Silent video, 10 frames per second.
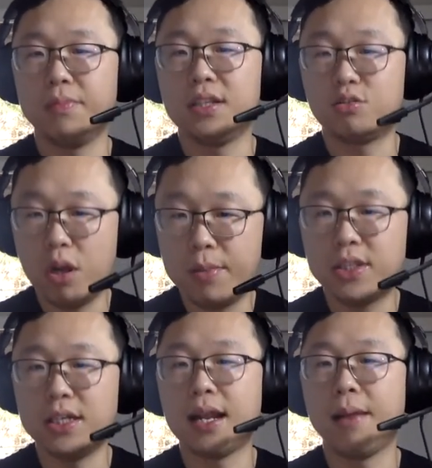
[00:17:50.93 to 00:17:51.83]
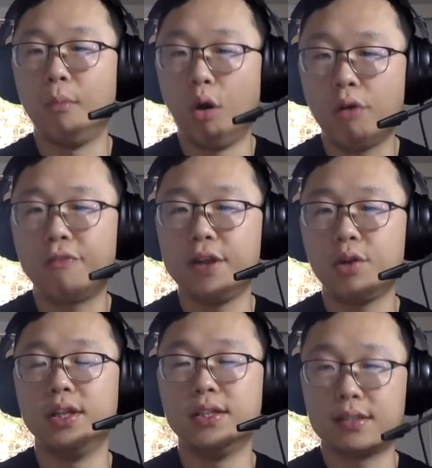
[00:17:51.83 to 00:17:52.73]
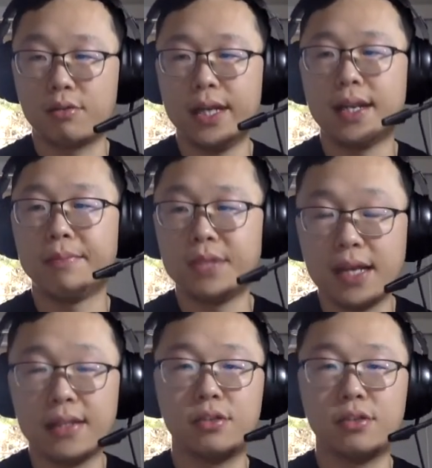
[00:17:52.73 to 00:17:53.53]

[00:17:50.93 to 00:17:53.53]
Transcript: distributed and more frequent discrete updates.